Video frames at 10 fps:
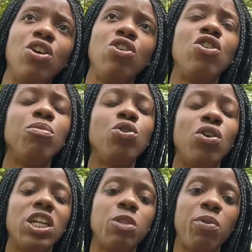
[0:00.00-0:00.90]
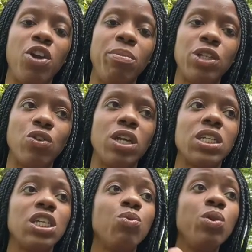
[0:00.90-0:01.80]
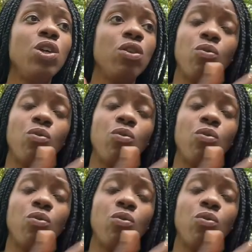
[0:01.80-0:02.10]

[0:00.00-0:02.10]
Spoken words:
them doing experiments on us, because we